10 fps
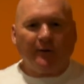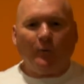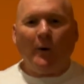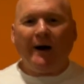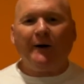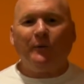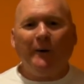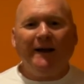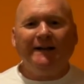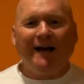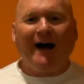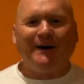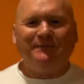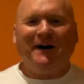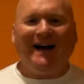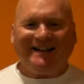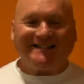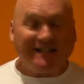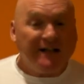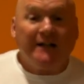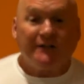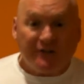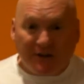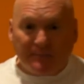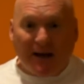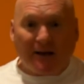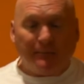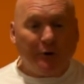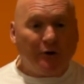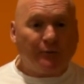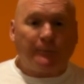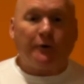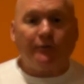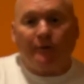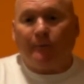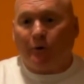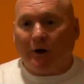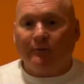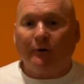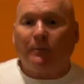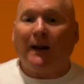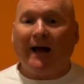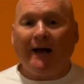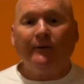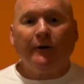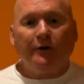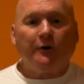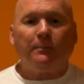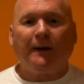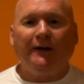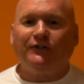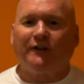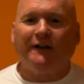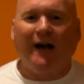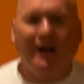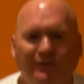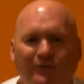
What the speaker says: "Where, when, how much?" She sent back a beautiful perfume and a great reply, "Your place tonight,